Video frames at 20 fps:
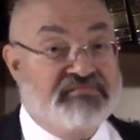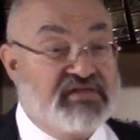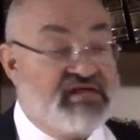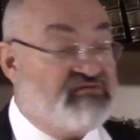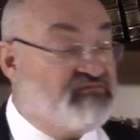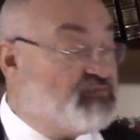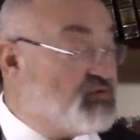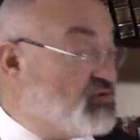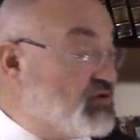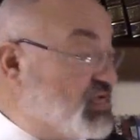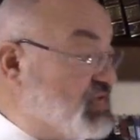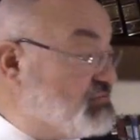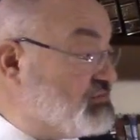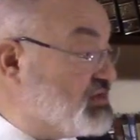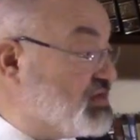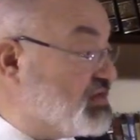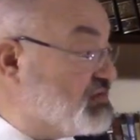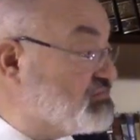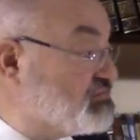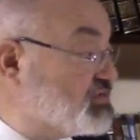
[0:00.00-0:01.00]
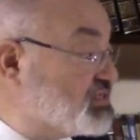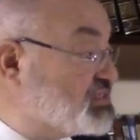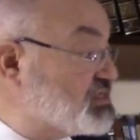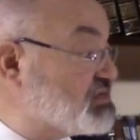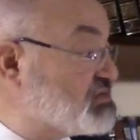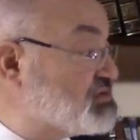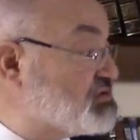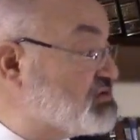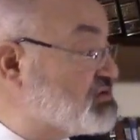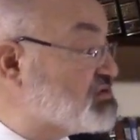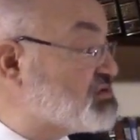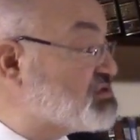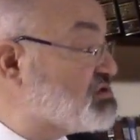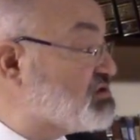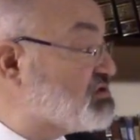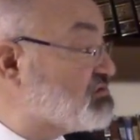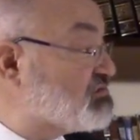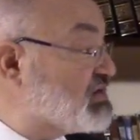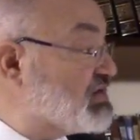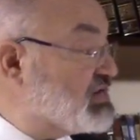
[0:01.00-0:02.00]
If Bohemia, which is, you can see
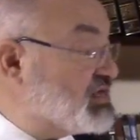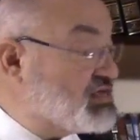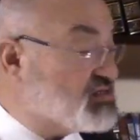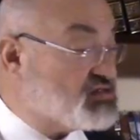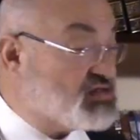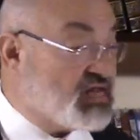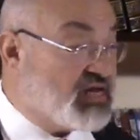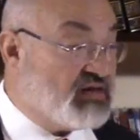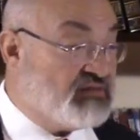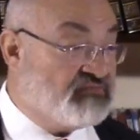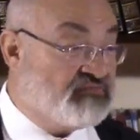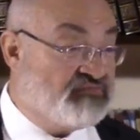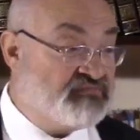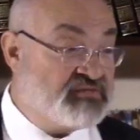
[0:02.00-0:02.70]
on the right-hand side,